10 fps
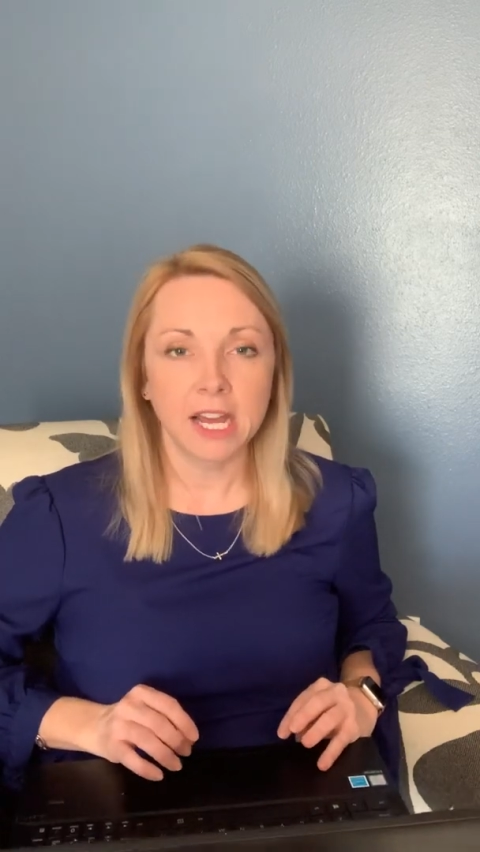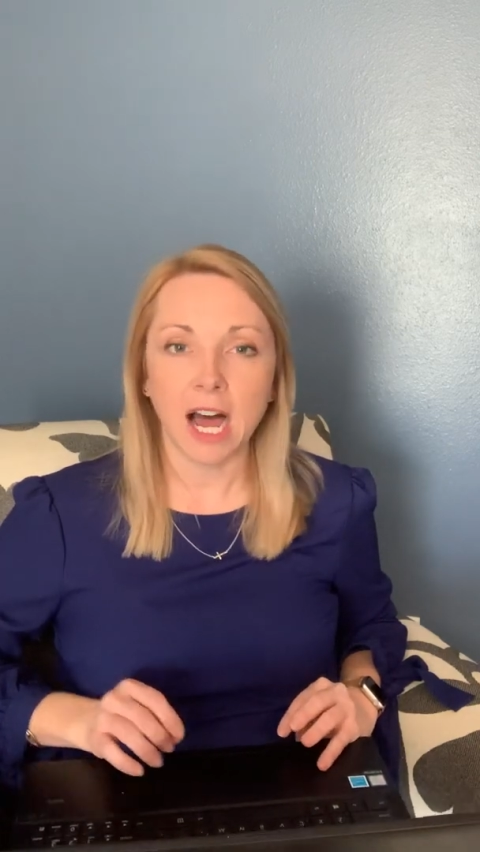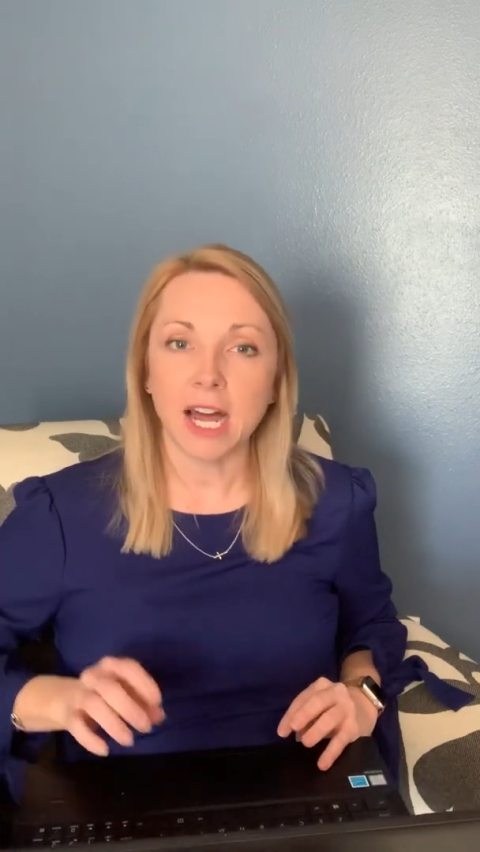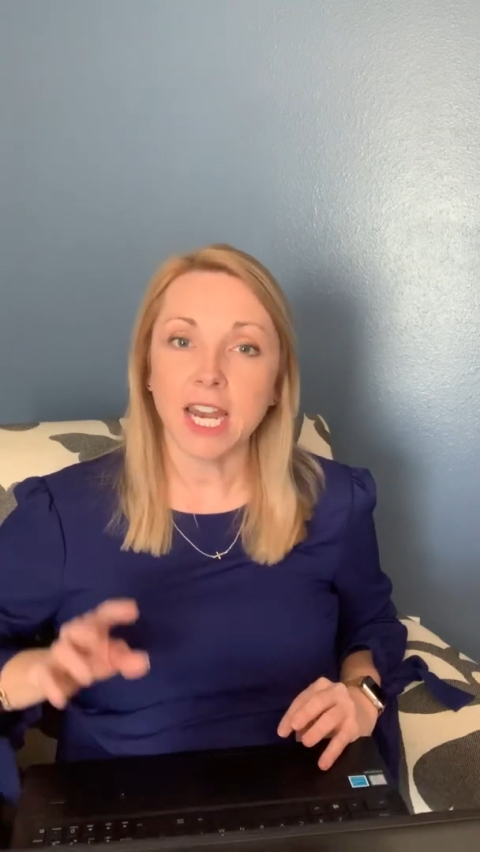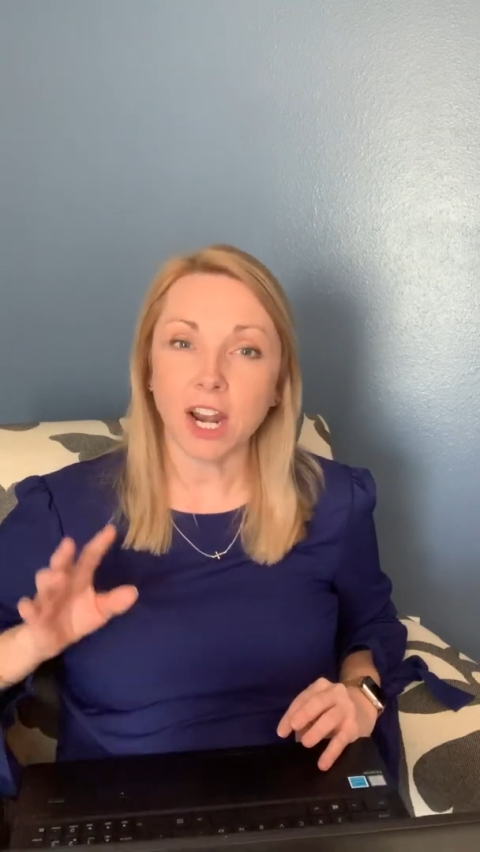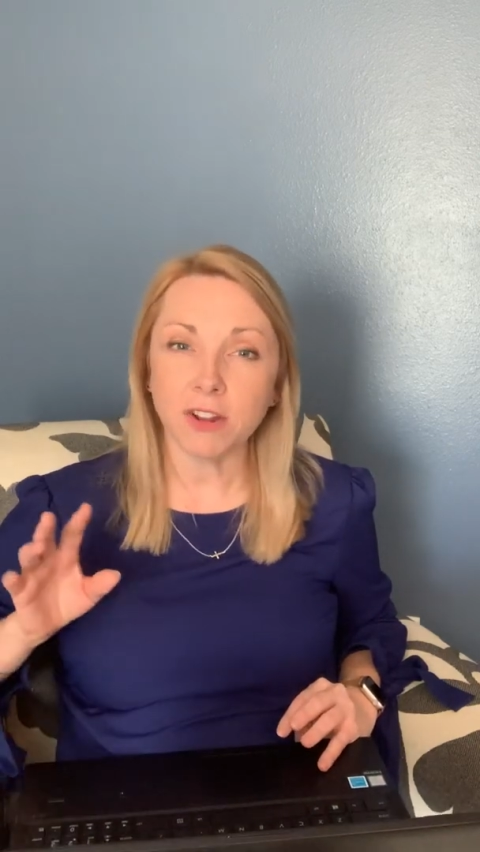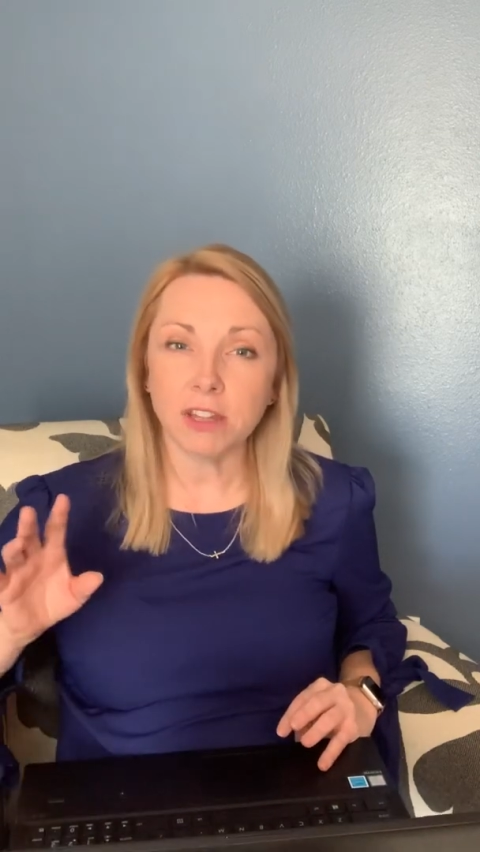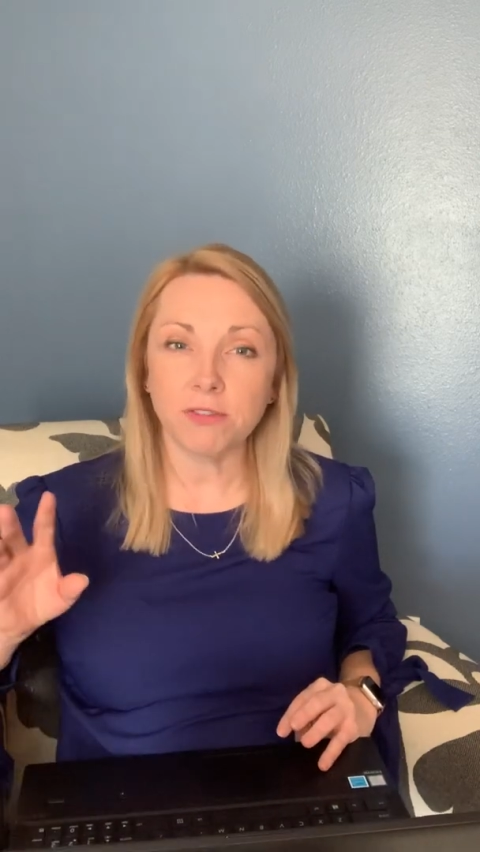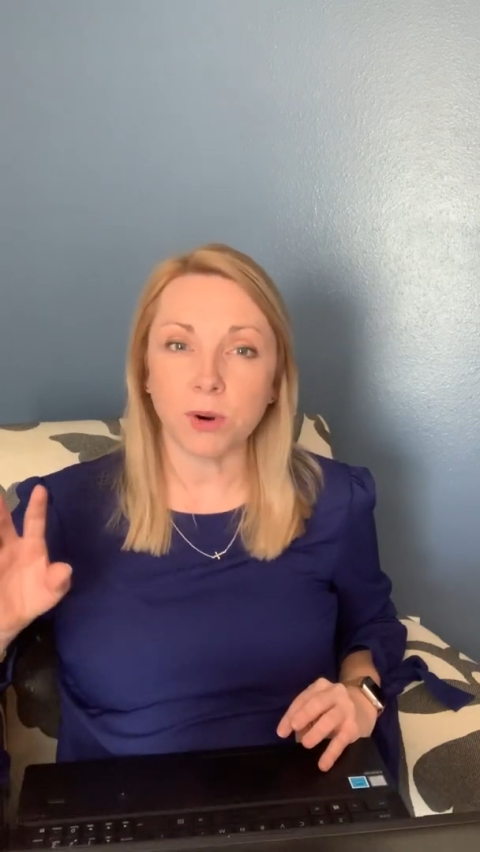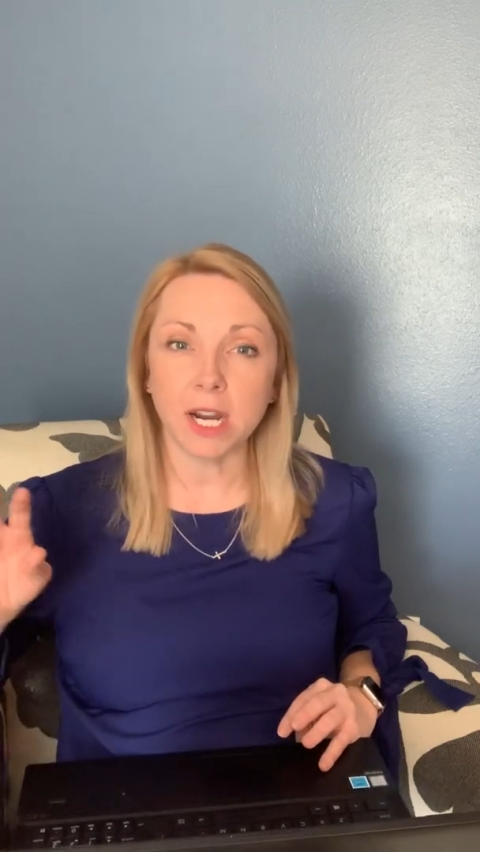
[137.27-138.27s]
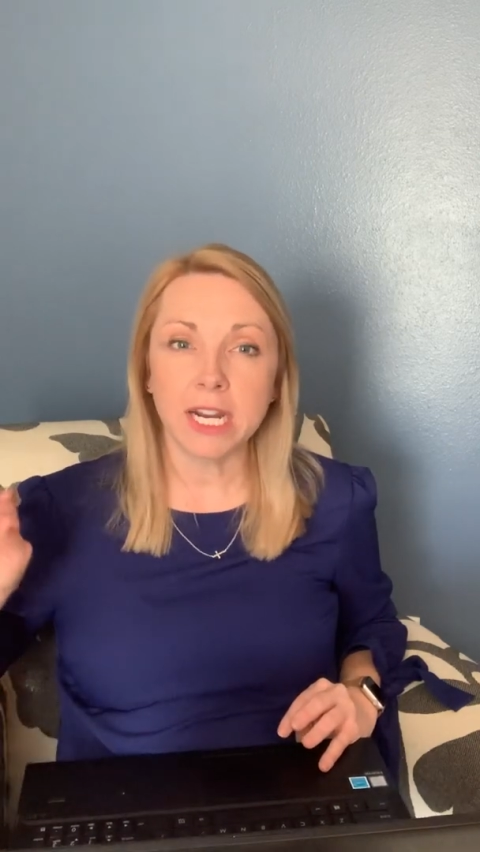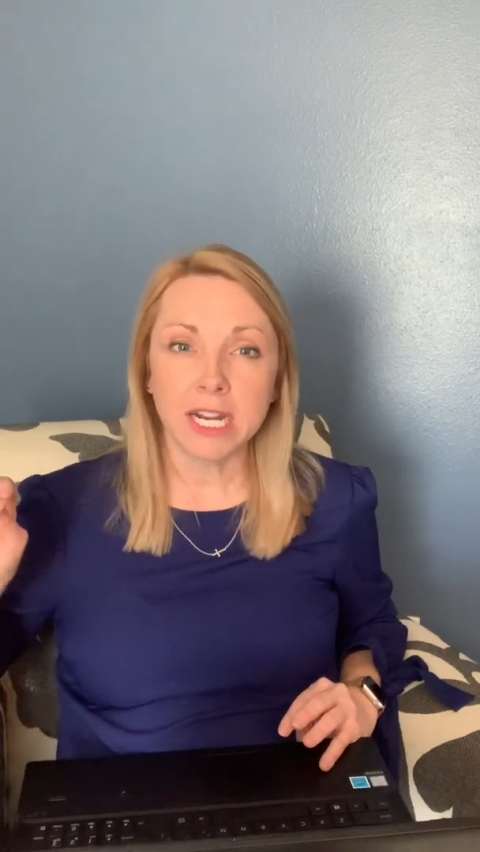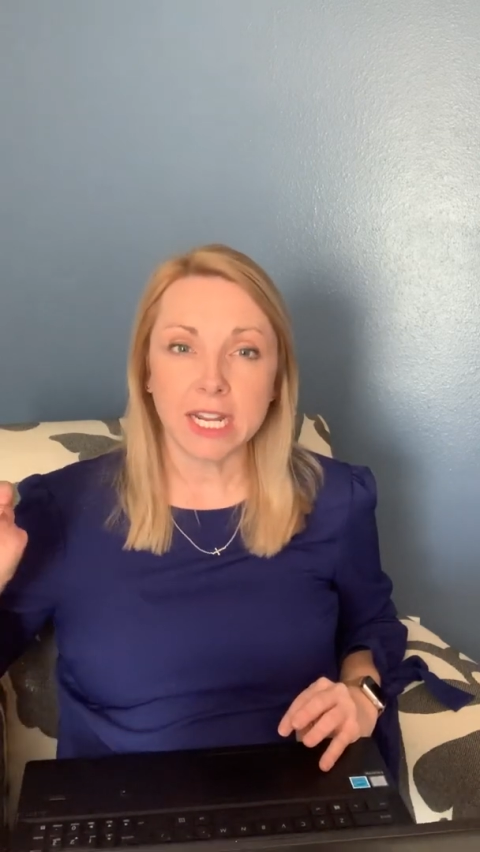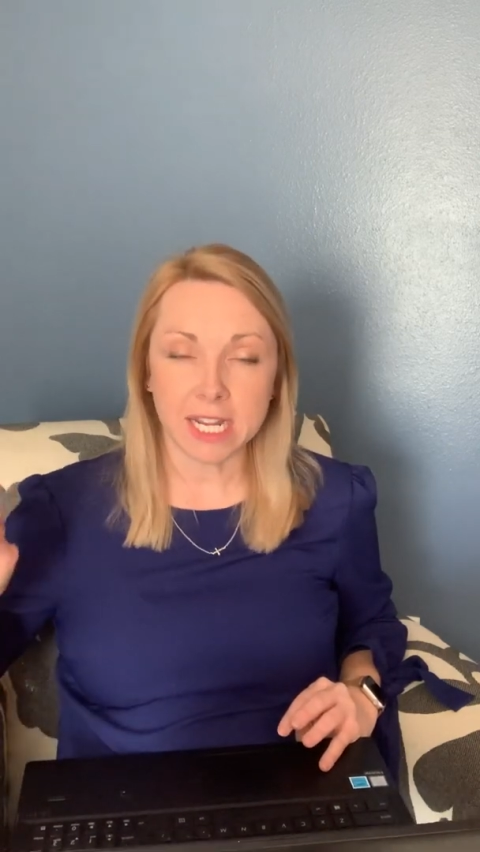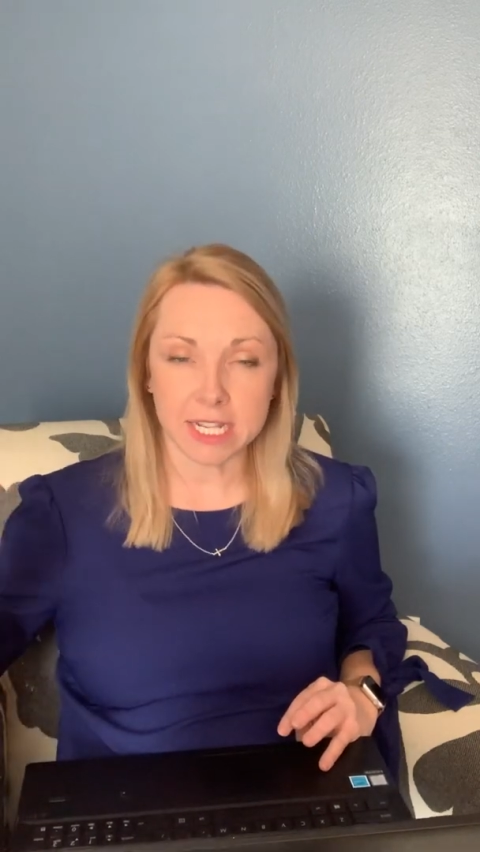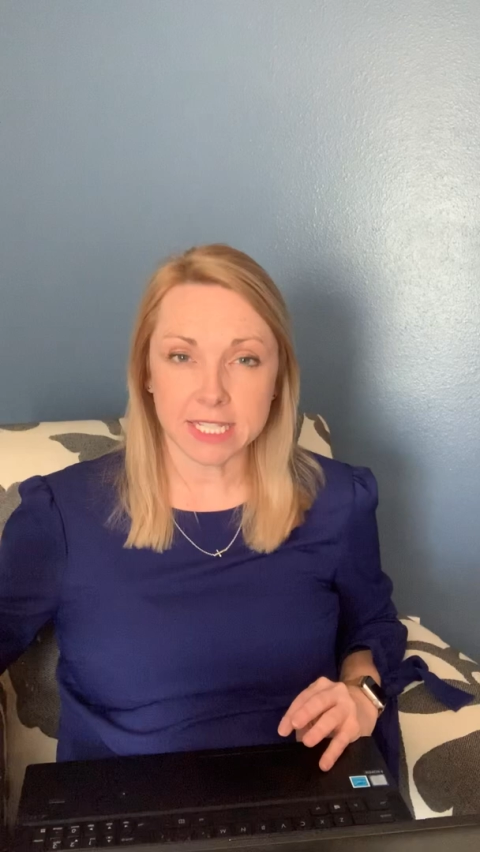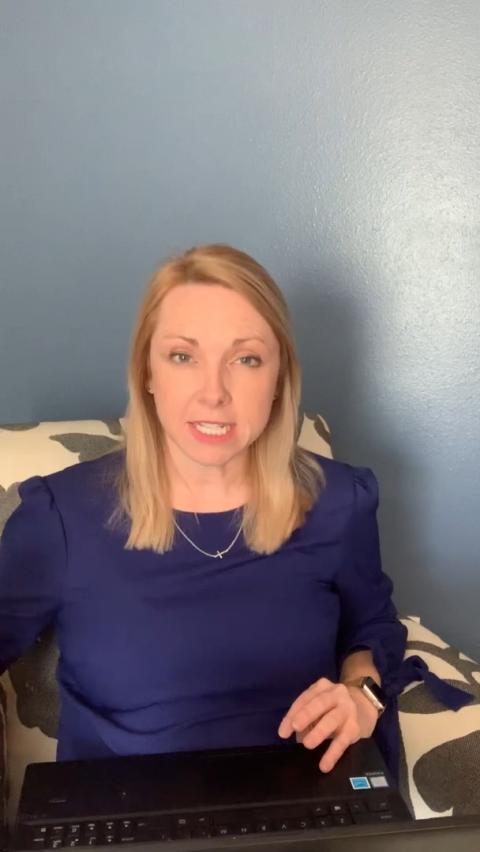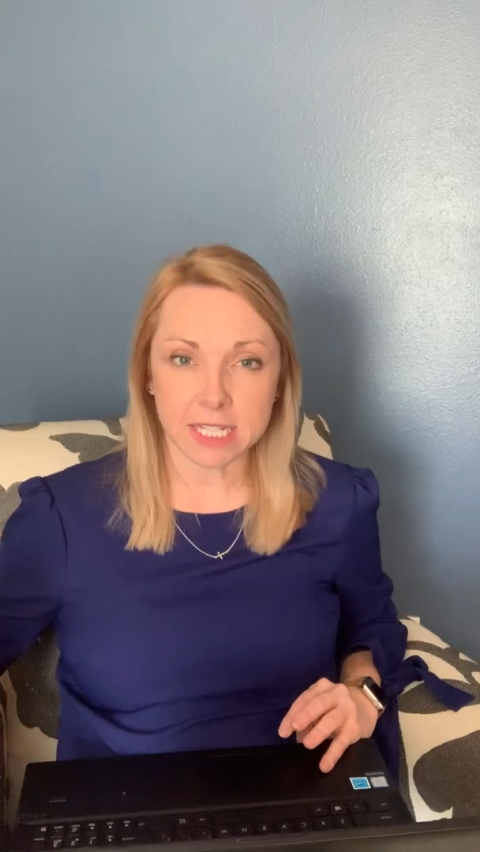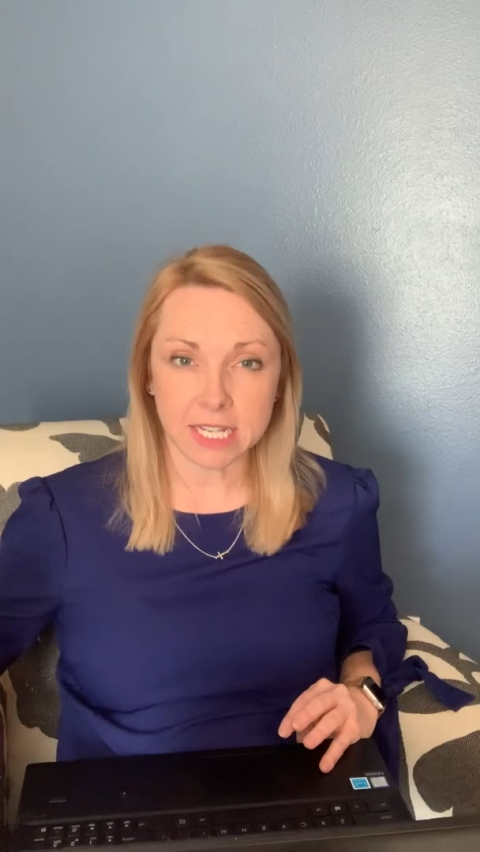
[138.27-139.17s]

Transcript: not only for his